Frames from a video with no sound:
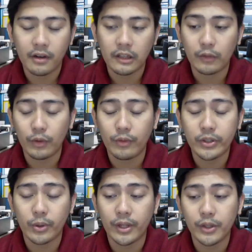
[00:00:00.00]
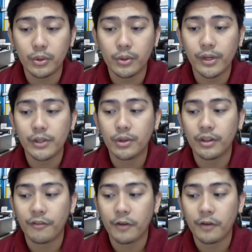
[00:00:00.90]
that which already you already took
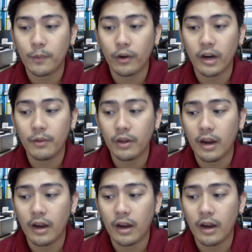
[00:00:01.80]
in the first program.